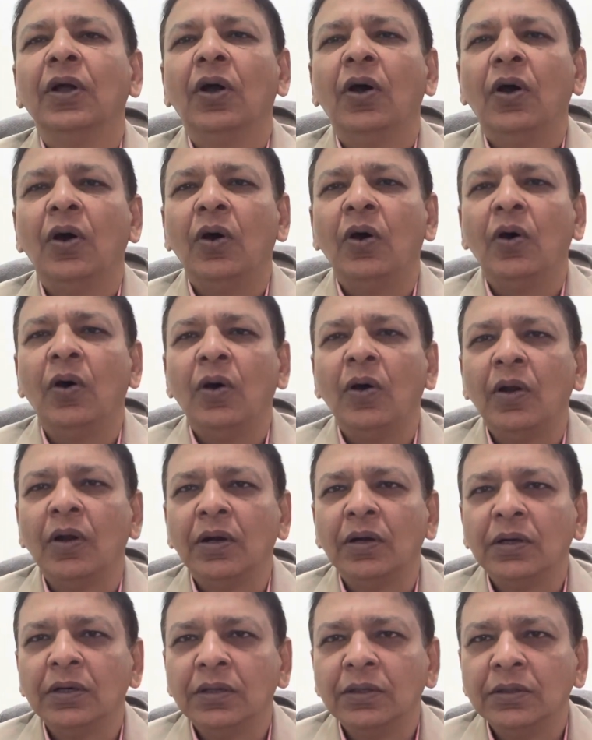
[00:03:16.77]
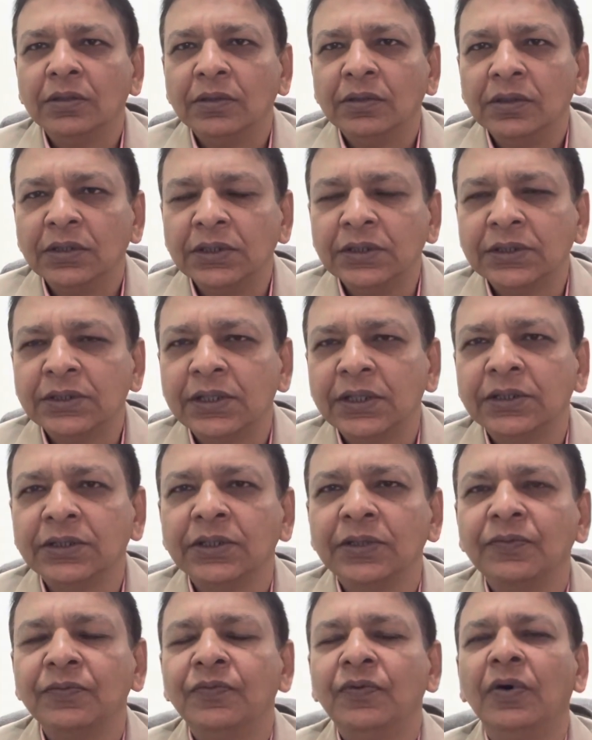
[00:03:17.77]
or
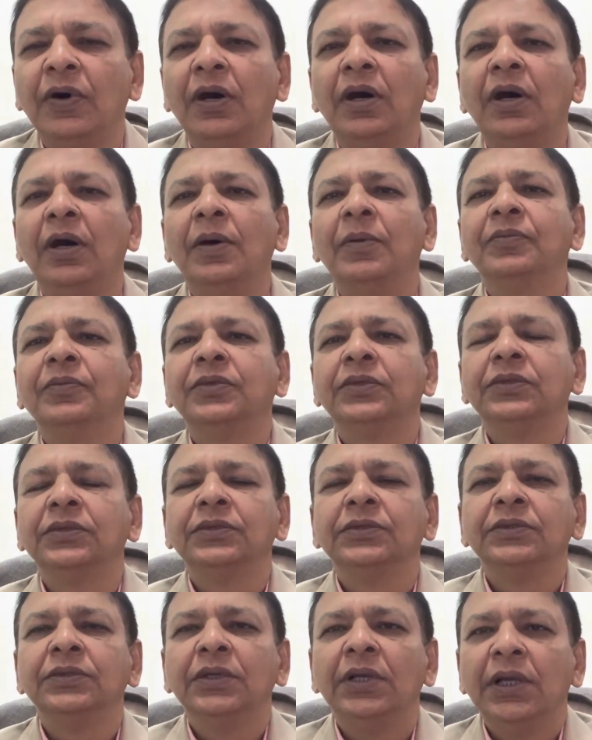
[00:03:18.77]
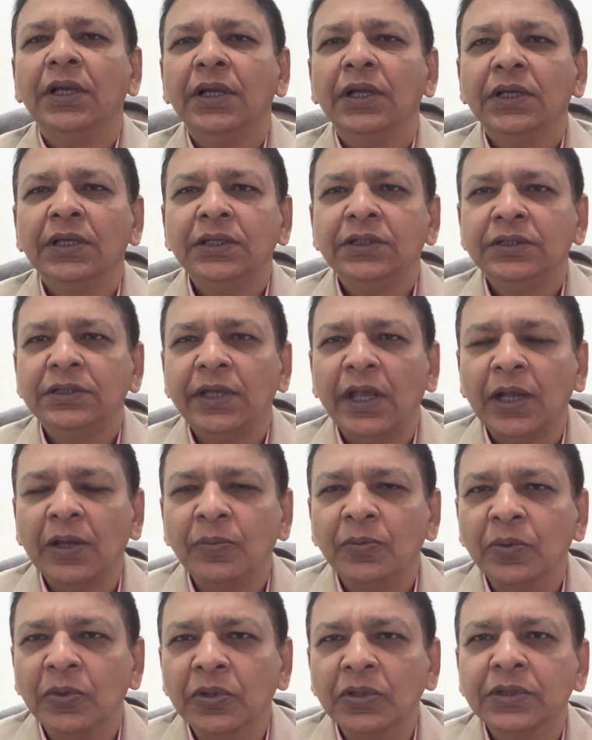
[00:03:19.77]
registration forms,
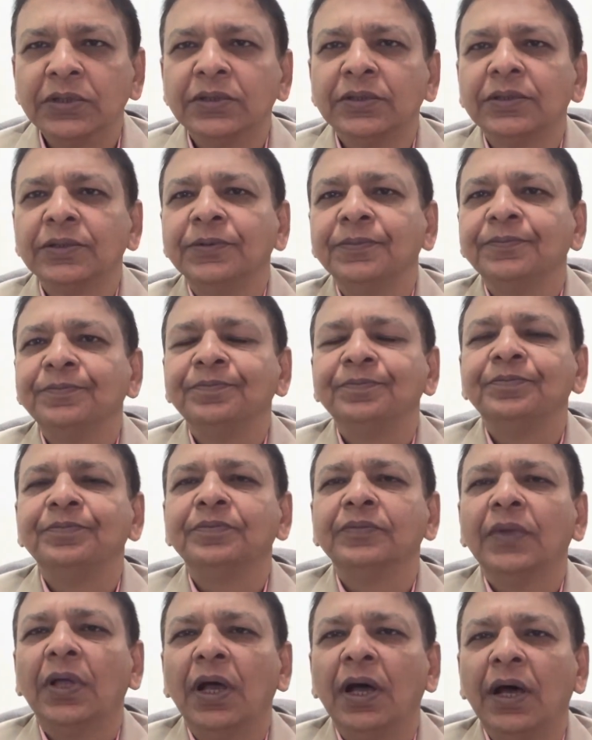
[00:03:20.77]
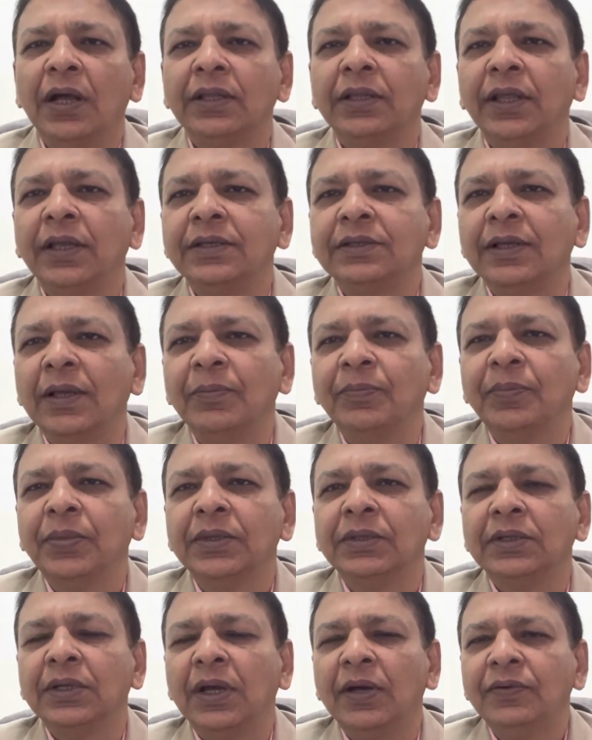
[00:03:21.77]
checkbooks are the
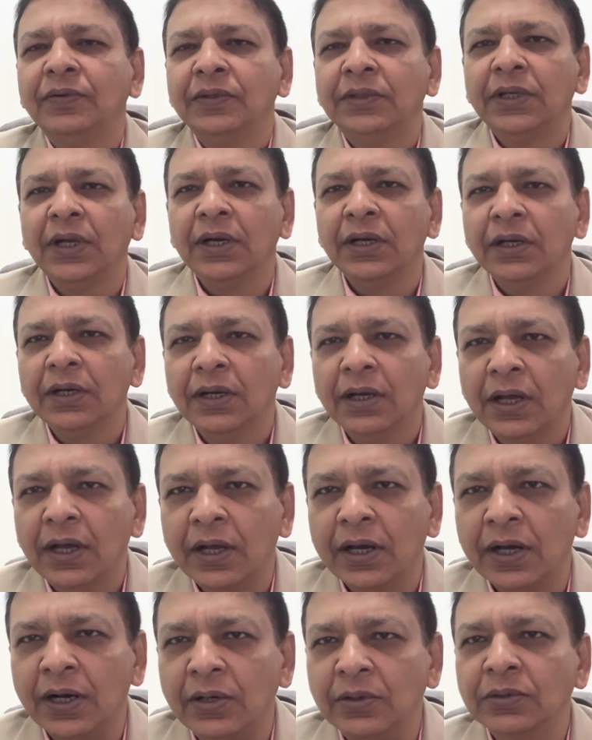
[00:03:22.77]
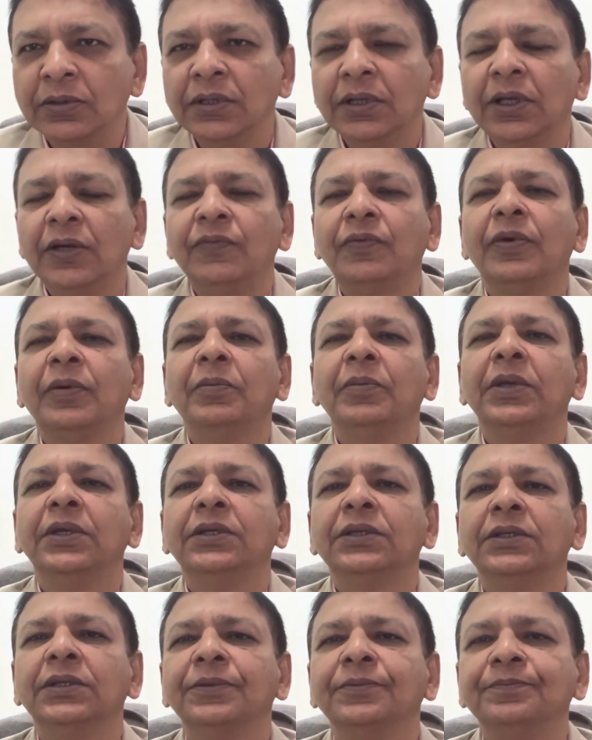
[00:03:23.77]
examples of turnaround
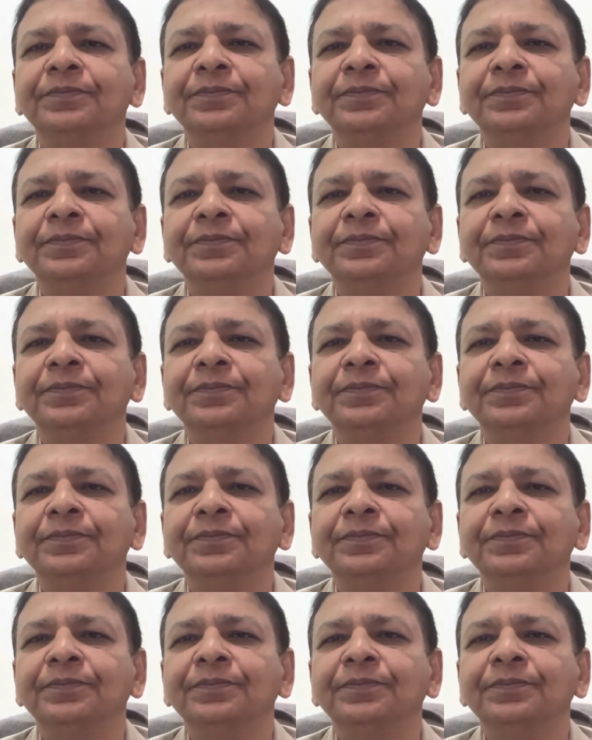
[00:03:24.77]
information.